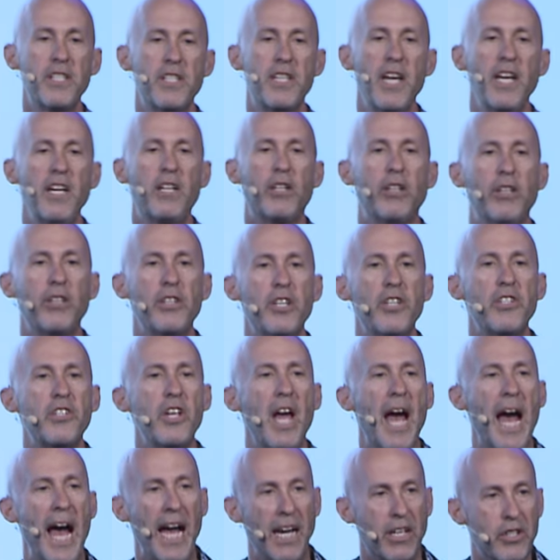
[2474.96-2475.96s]
stakeholders
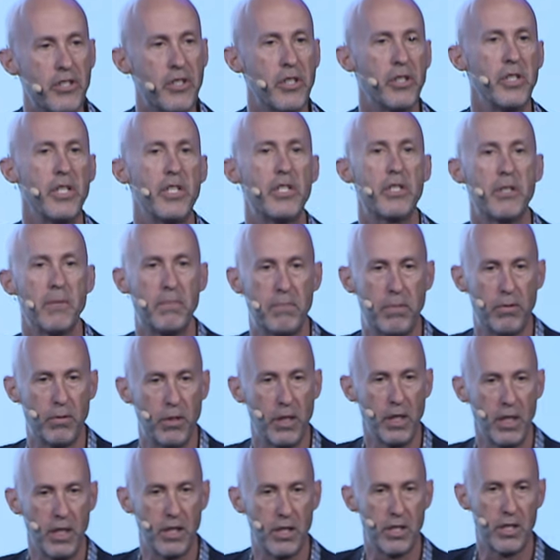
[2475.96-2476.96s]
actually
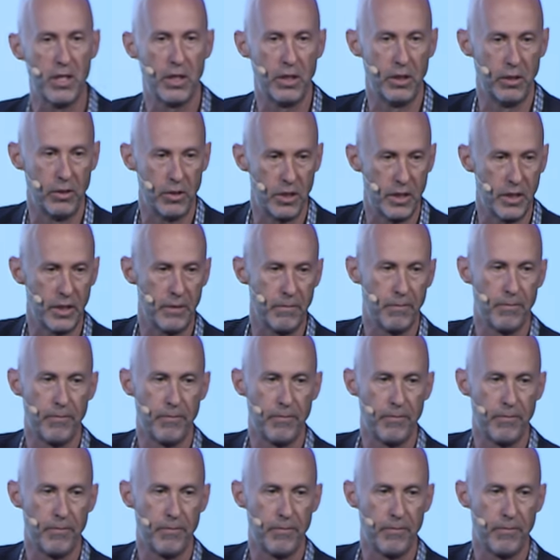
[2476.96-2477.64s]
support your solution?